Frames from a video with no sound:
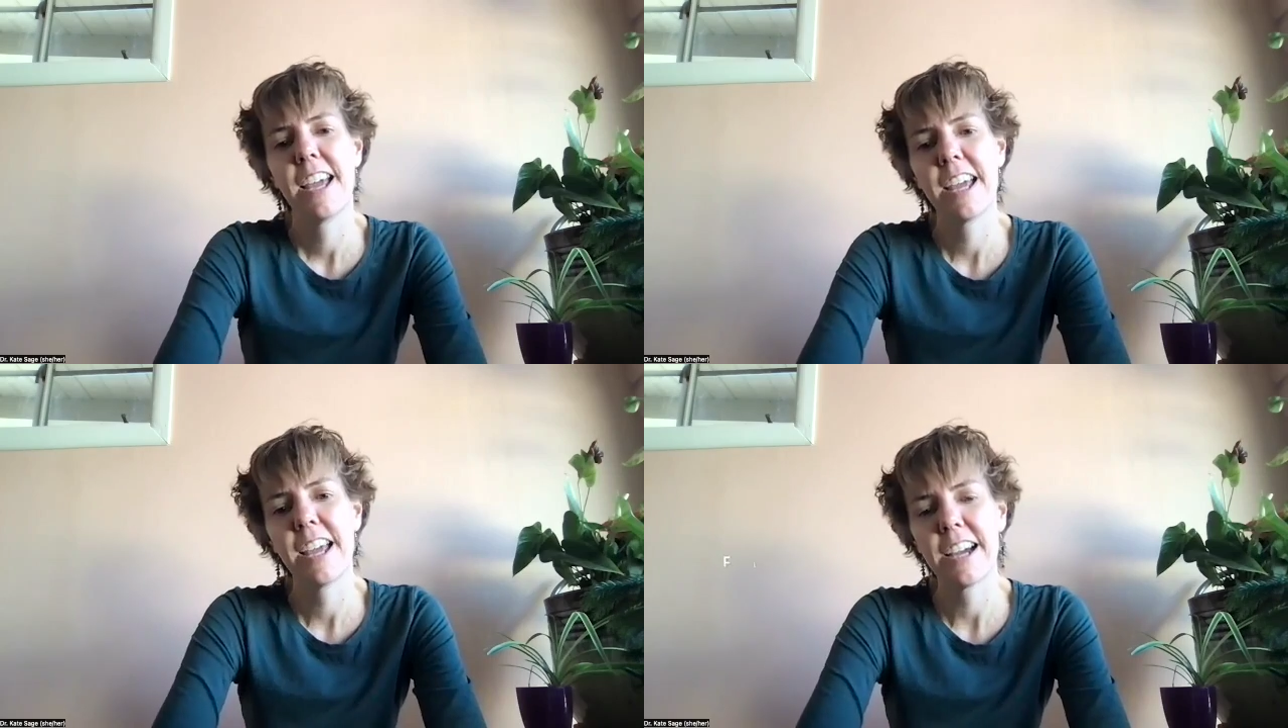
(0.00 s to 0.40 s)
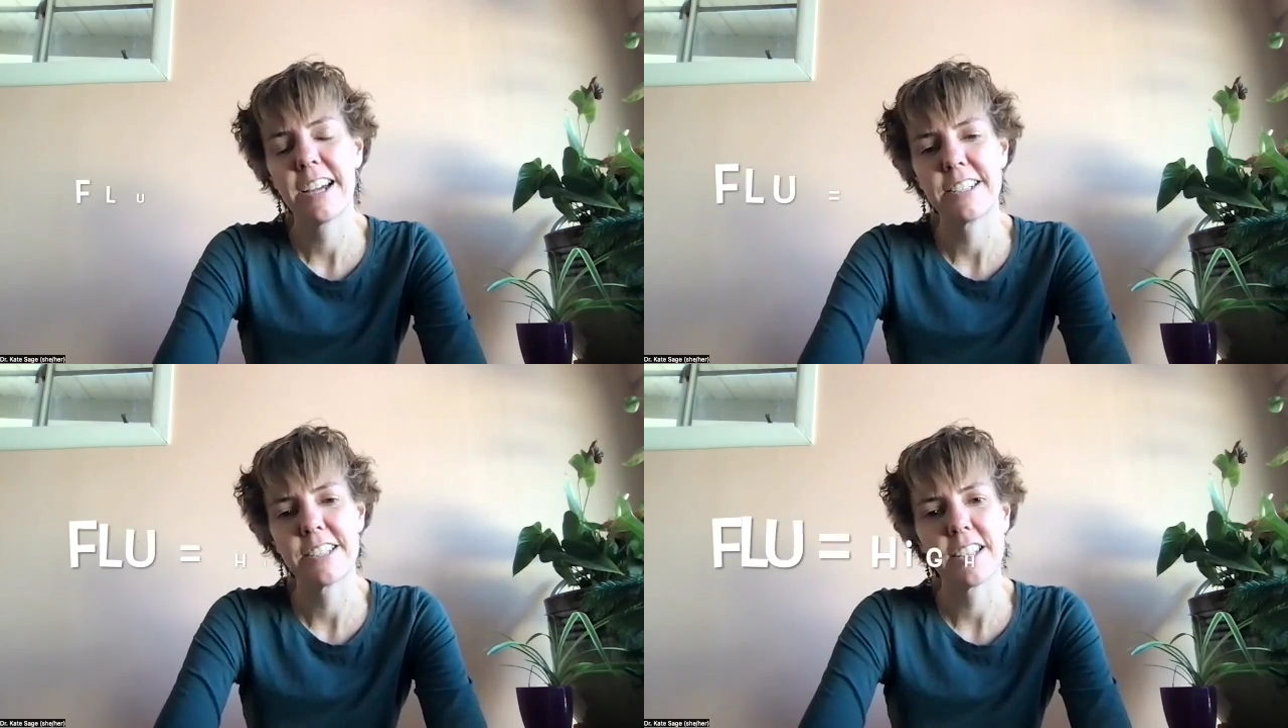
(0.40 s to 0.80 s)

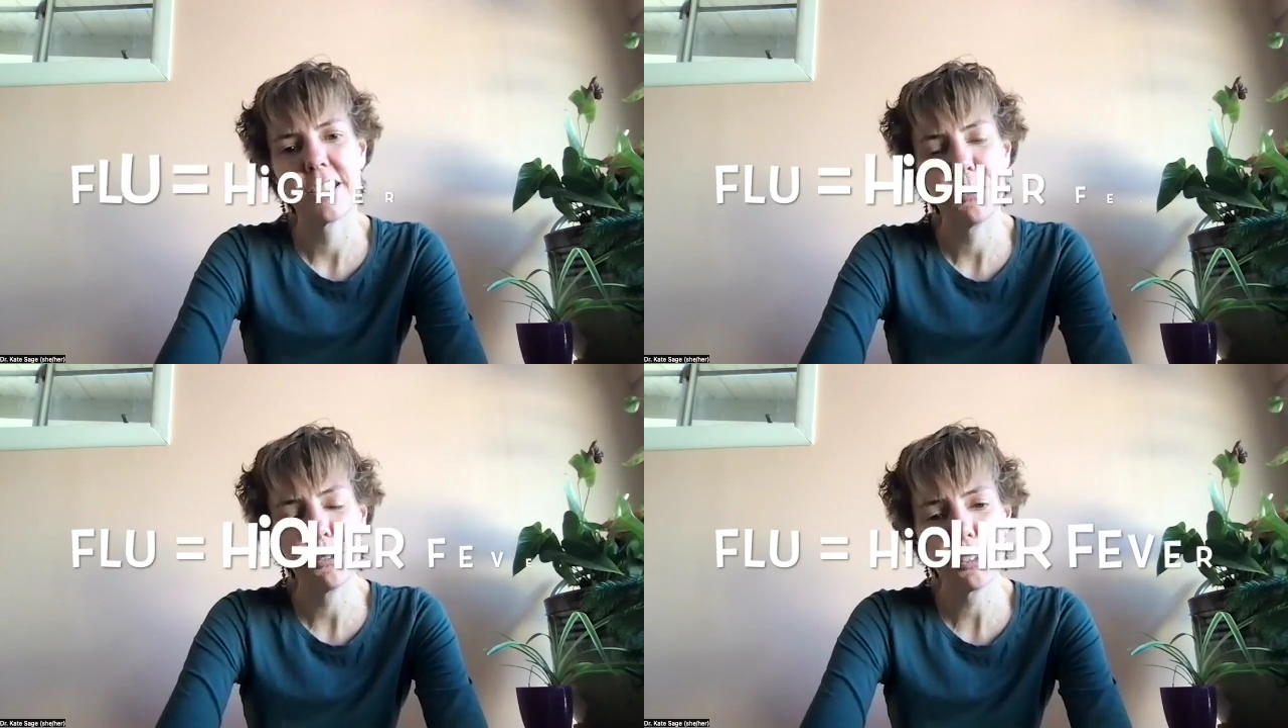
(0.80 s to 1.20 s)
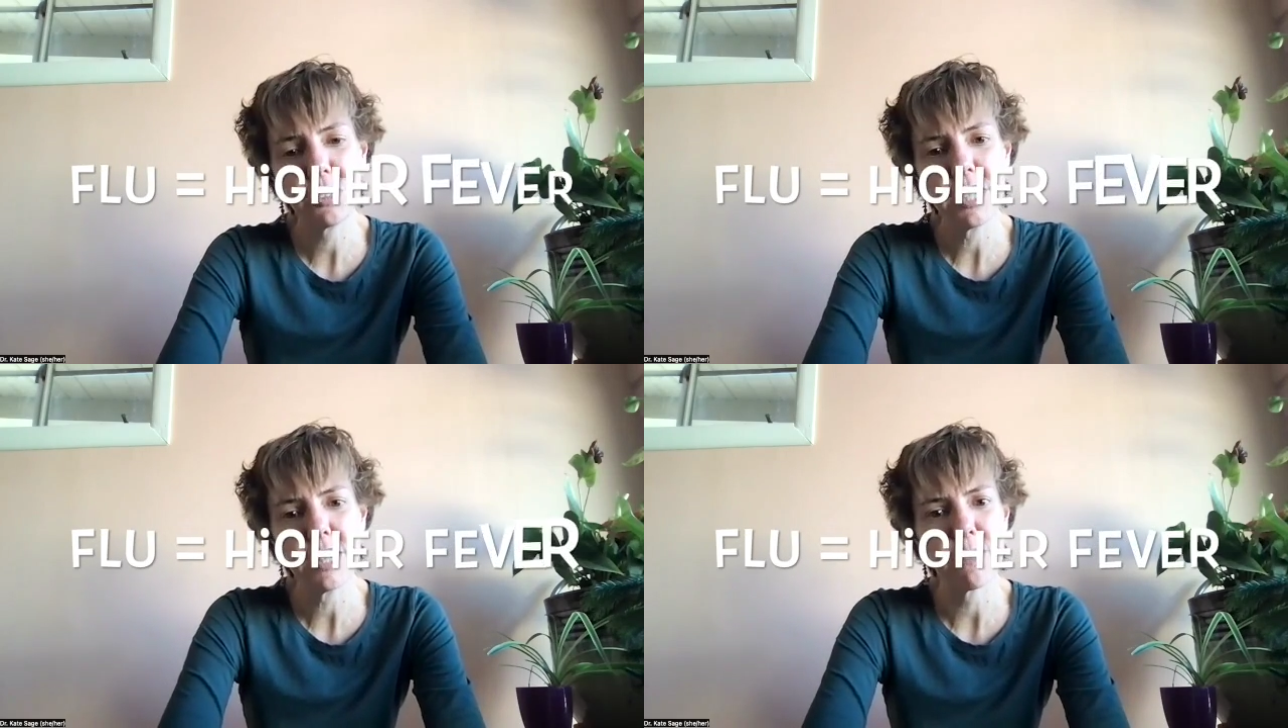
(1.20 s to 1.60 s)
And
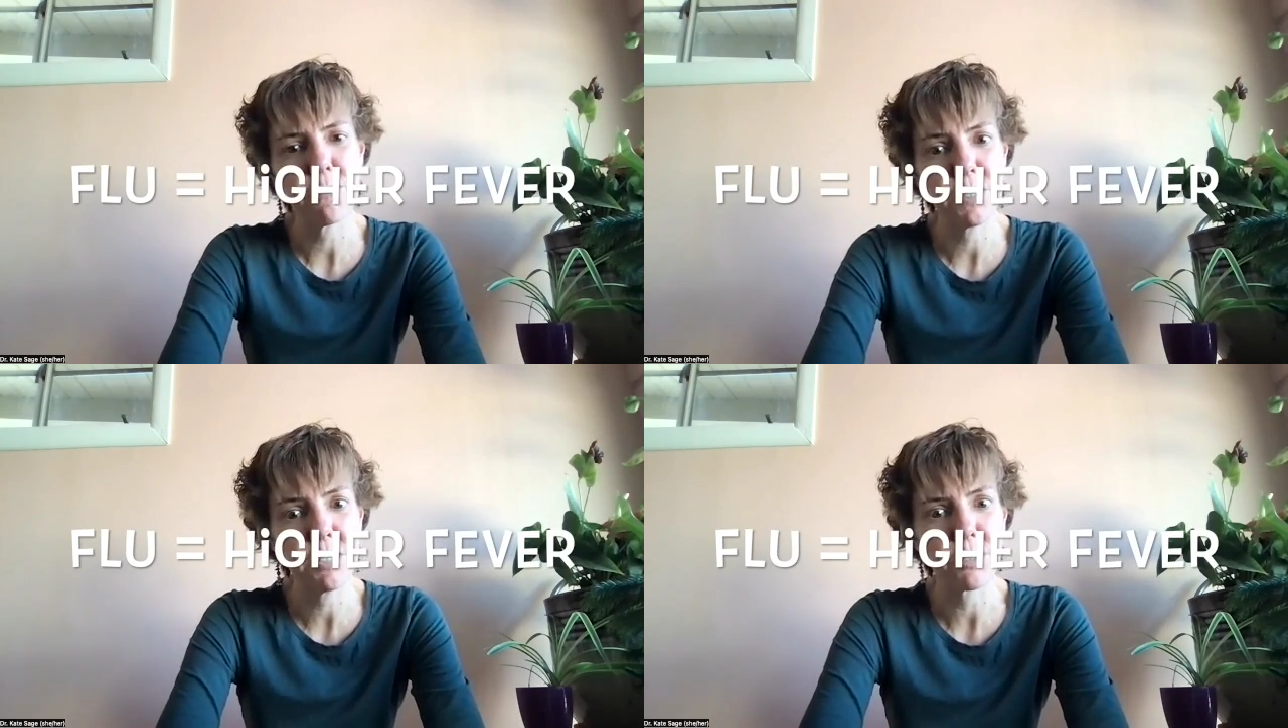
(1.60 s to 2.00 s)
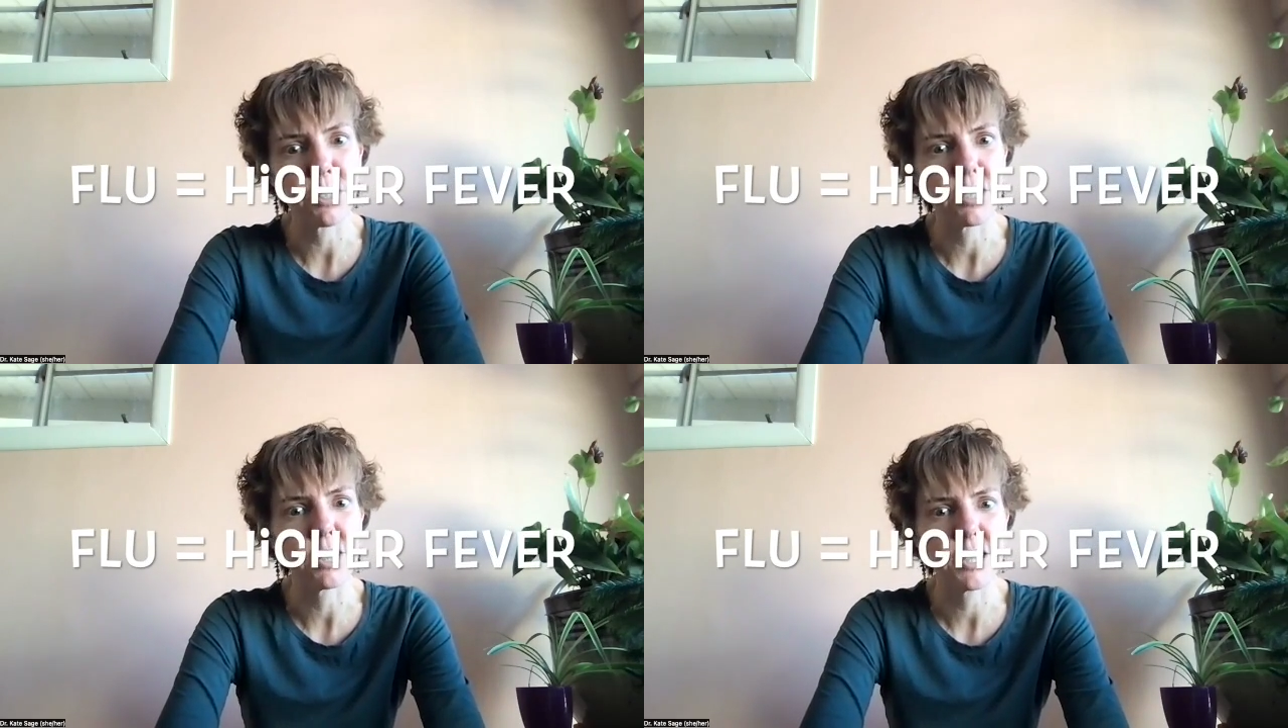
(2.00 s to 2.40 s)
usually the fever